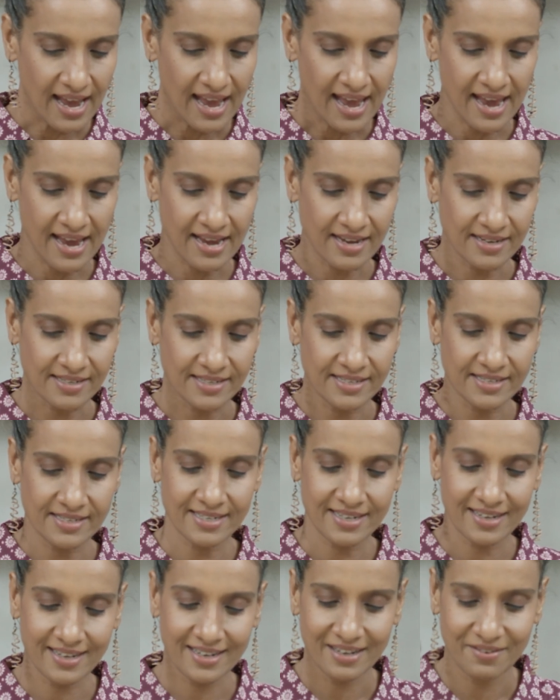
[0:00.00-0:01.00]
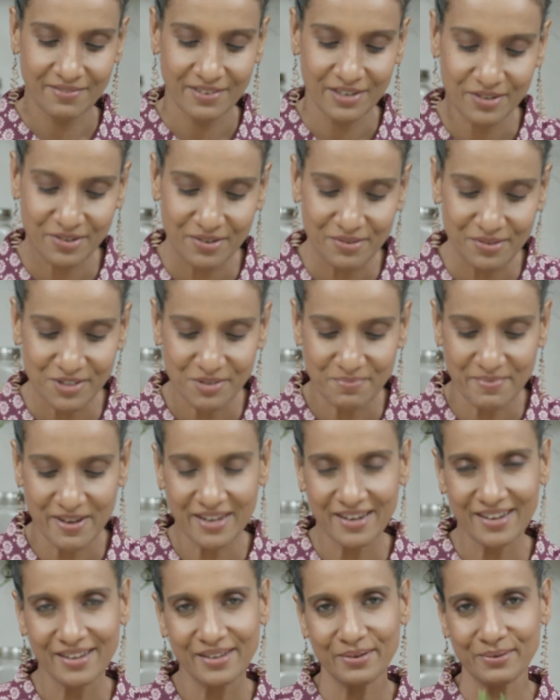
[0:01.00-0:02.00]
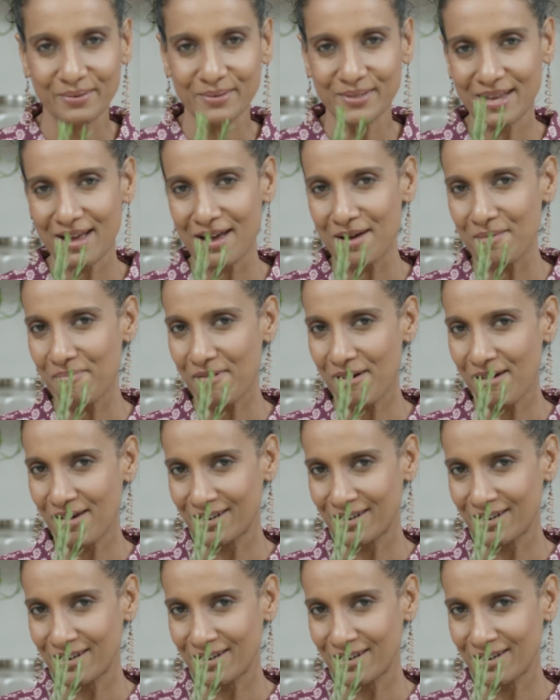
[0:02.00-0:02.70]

and even rosemary grows up